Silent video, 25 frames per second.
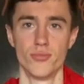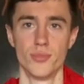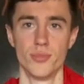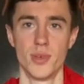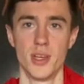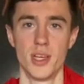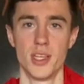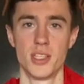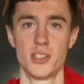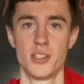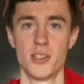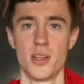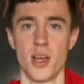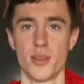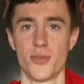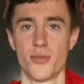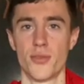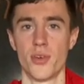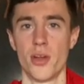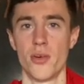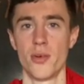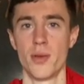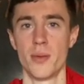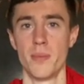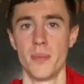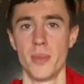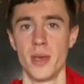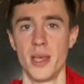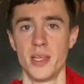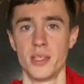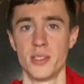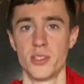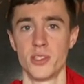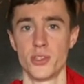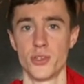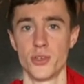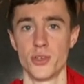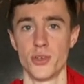it's not very
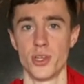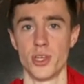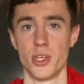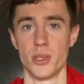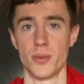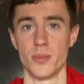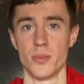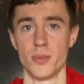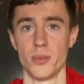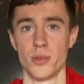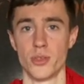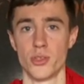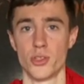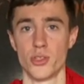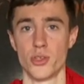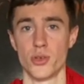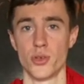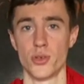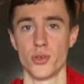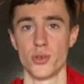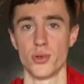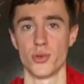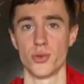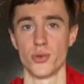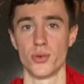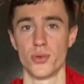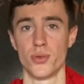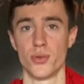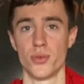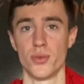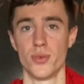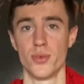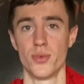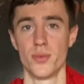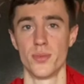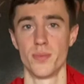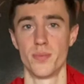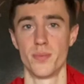mainstream, so
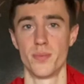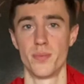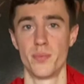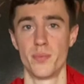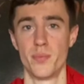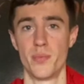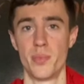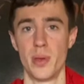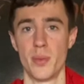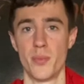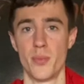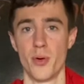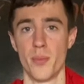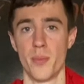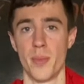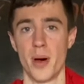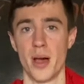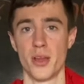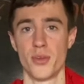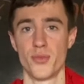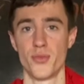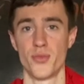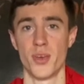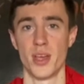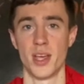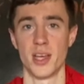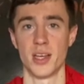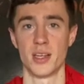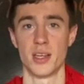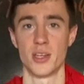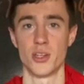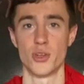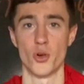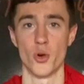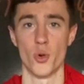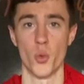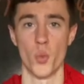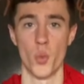people might think
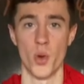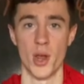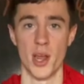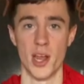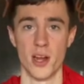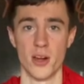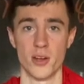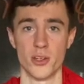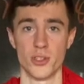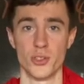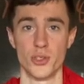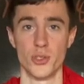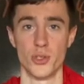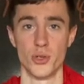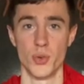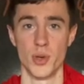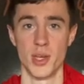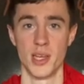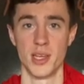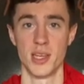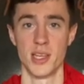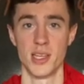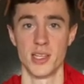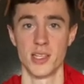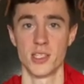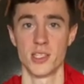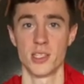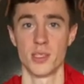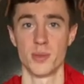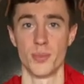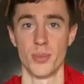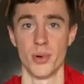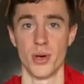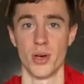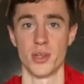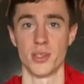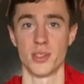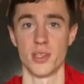that you're weird doing this.
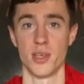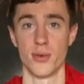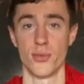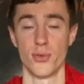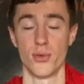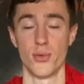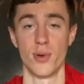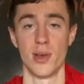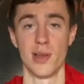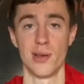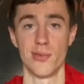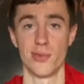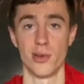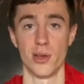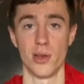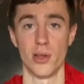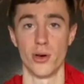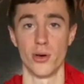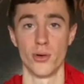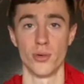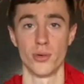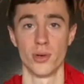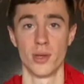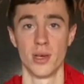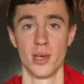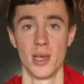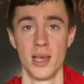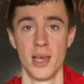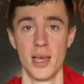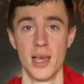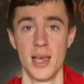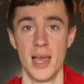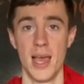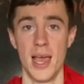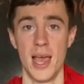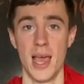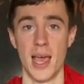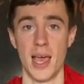But if you live alone
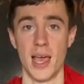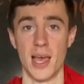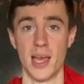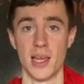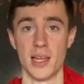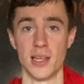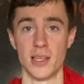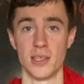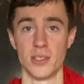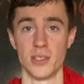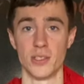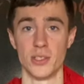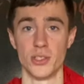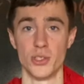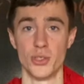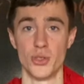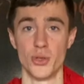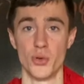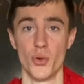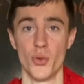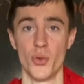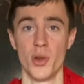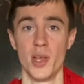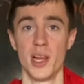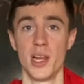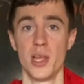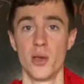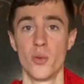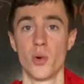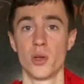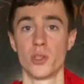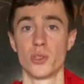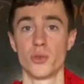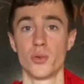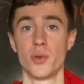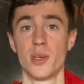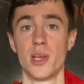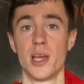and you really
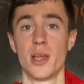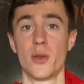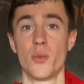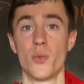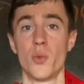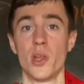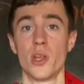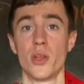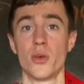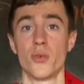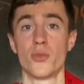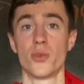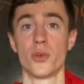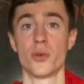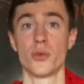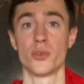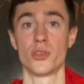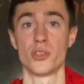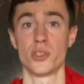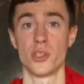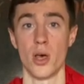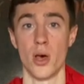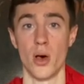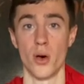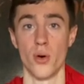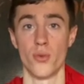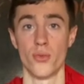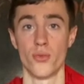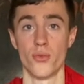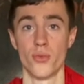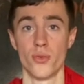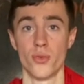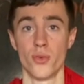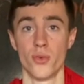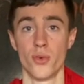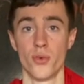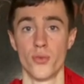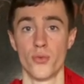want to get rid of yourself
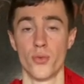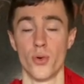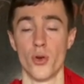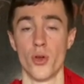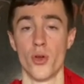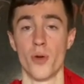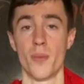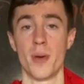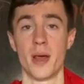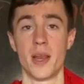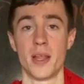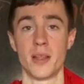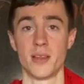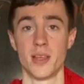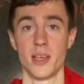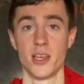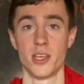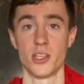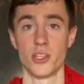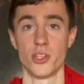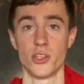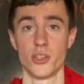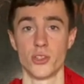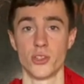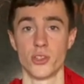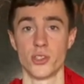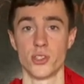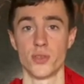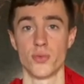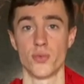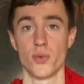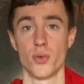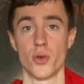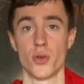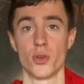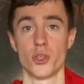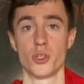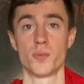for your meditations,
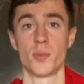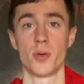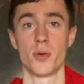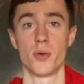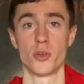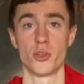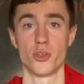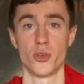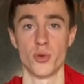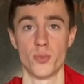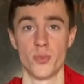for your spiritual